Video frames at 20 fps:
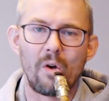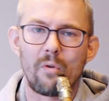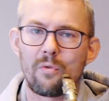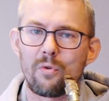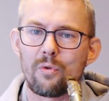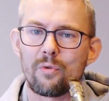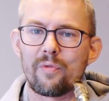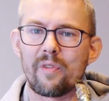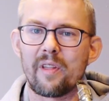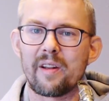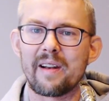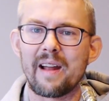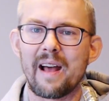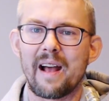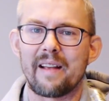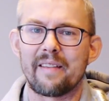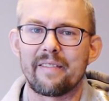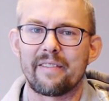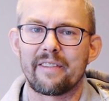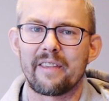Root and the
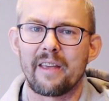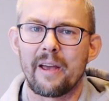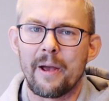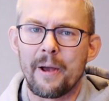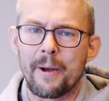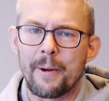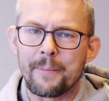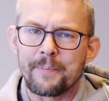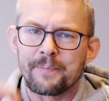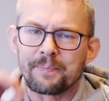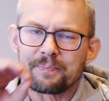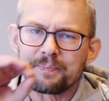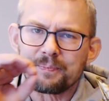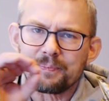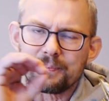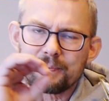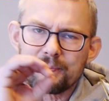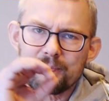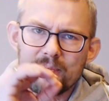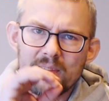9th.
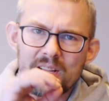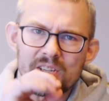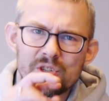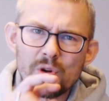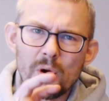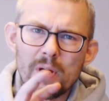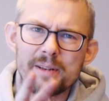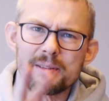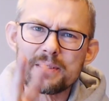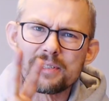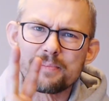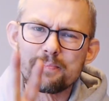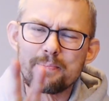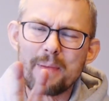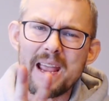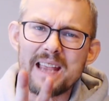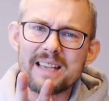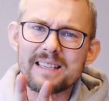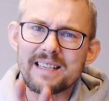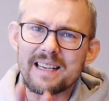So I
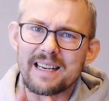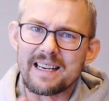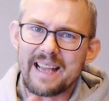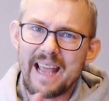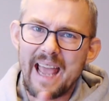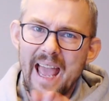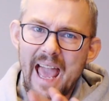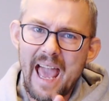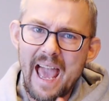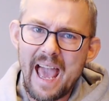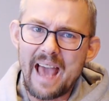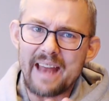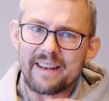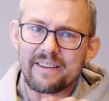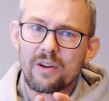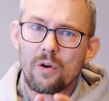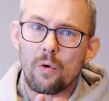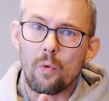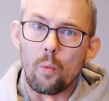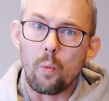basically add
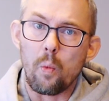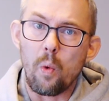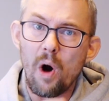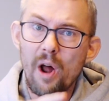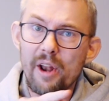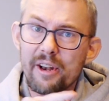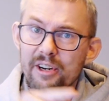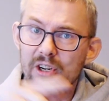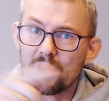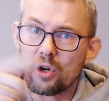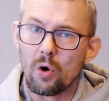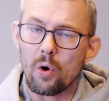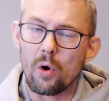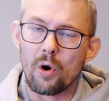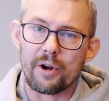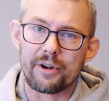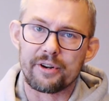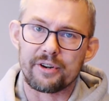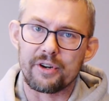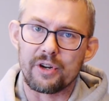one
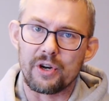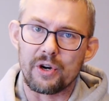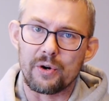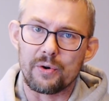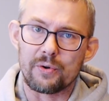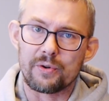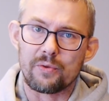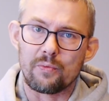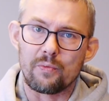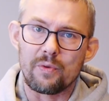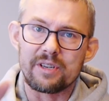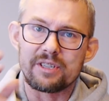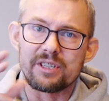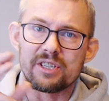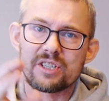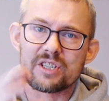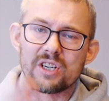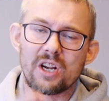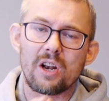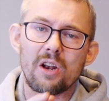chord note which
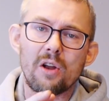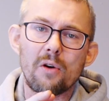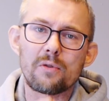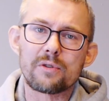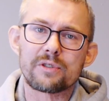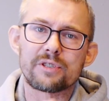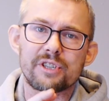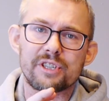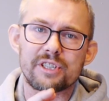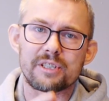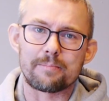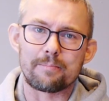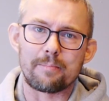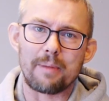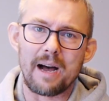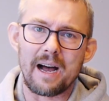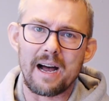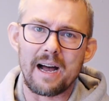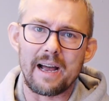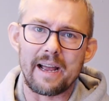is closest
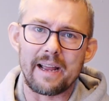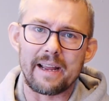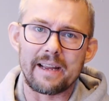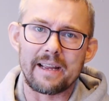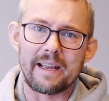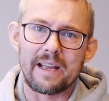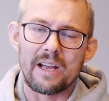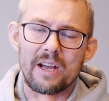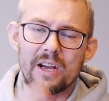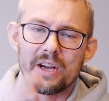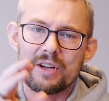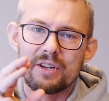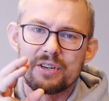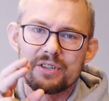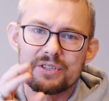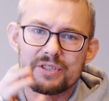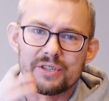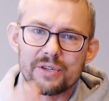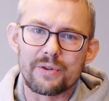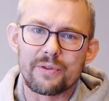by
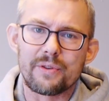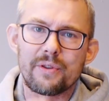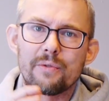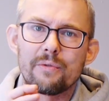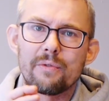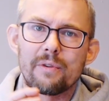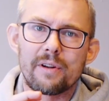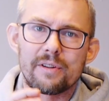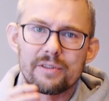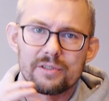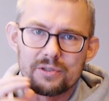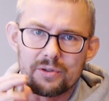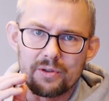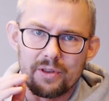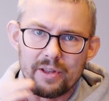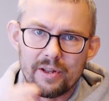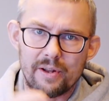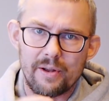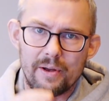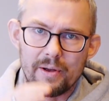to
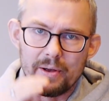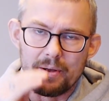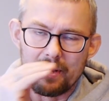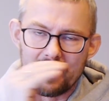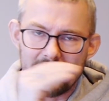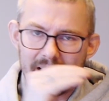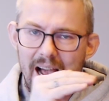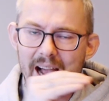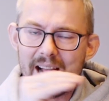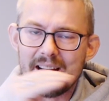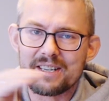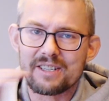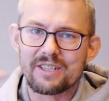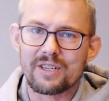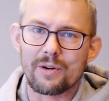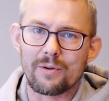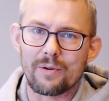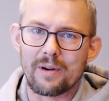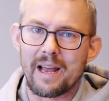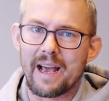the guide
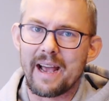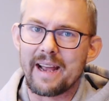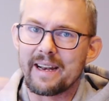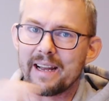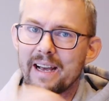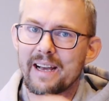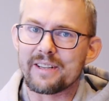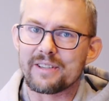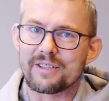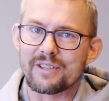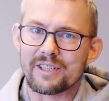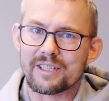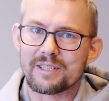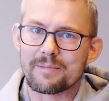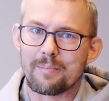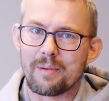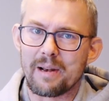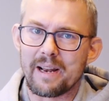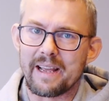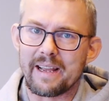tone line I
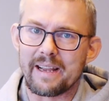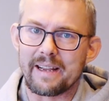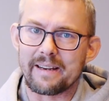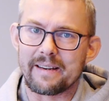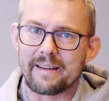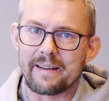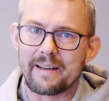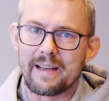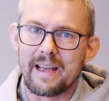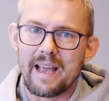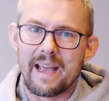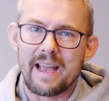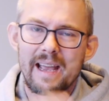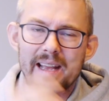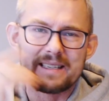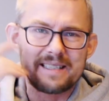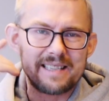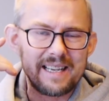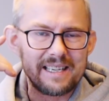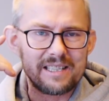just played.
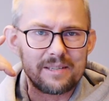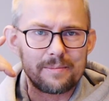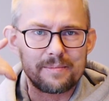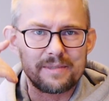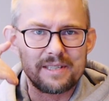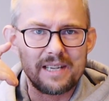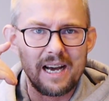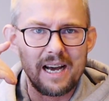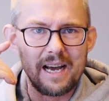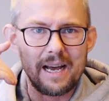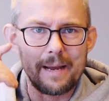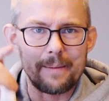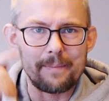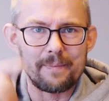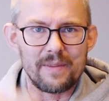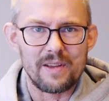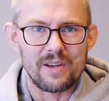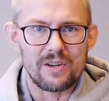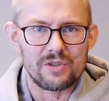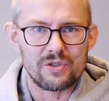It takes some time
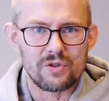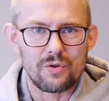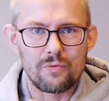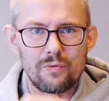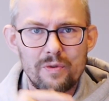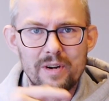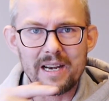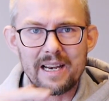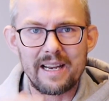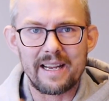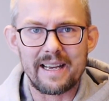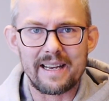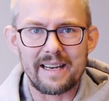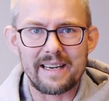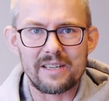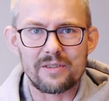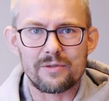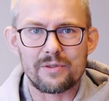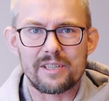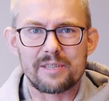to really get
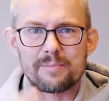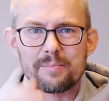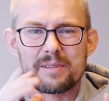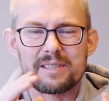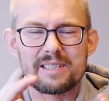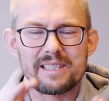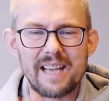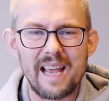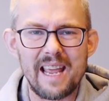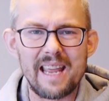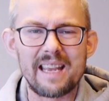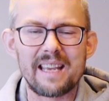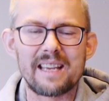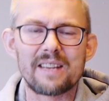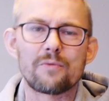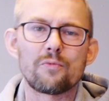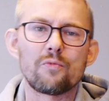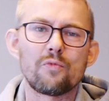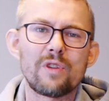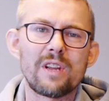into this, but take
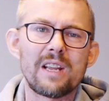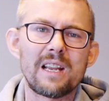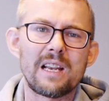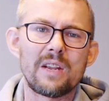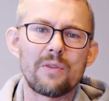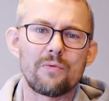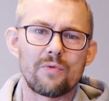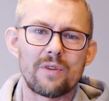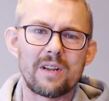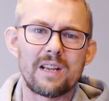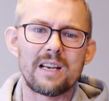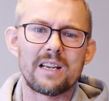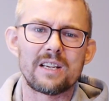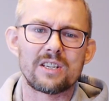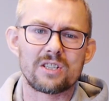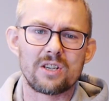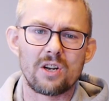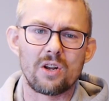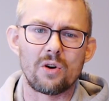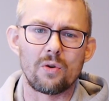it really, really
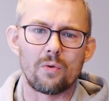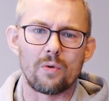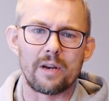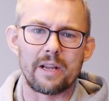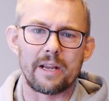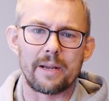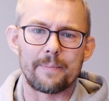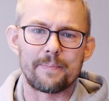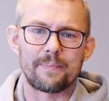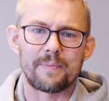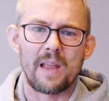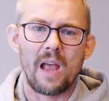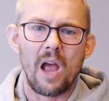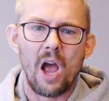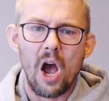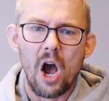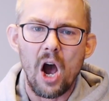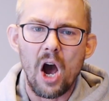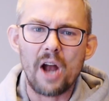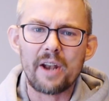slowly.
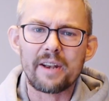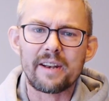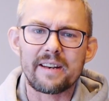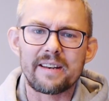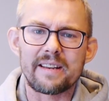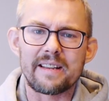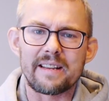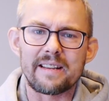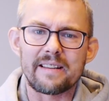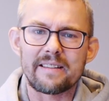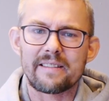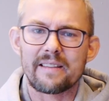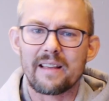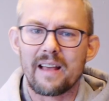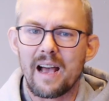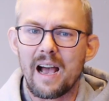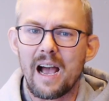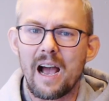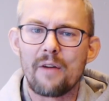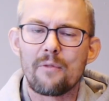Underneath,
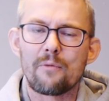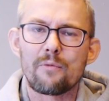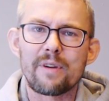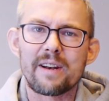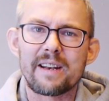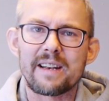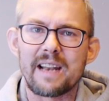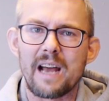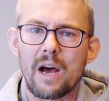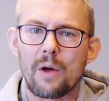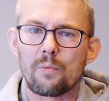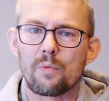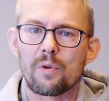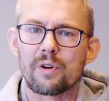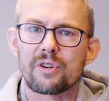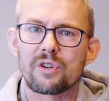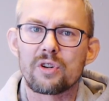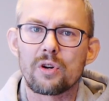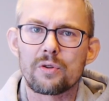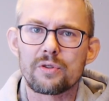I've written out
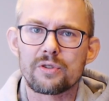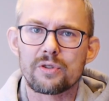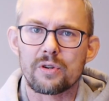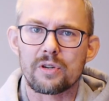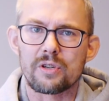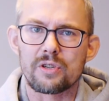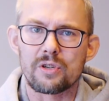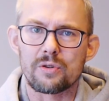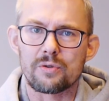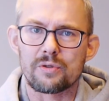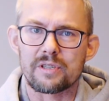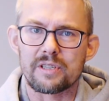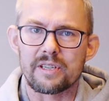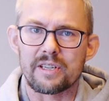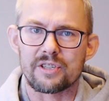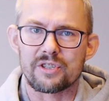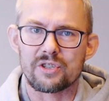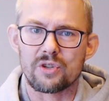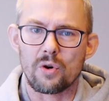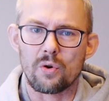what notes you can use in a
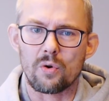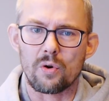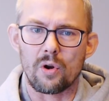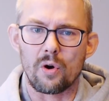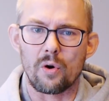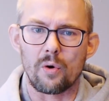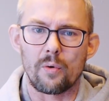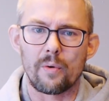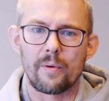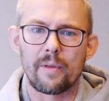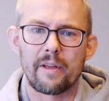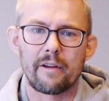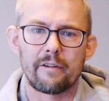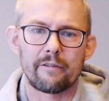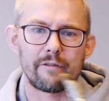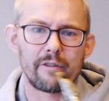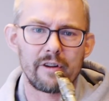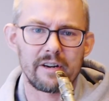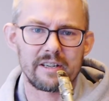solo. For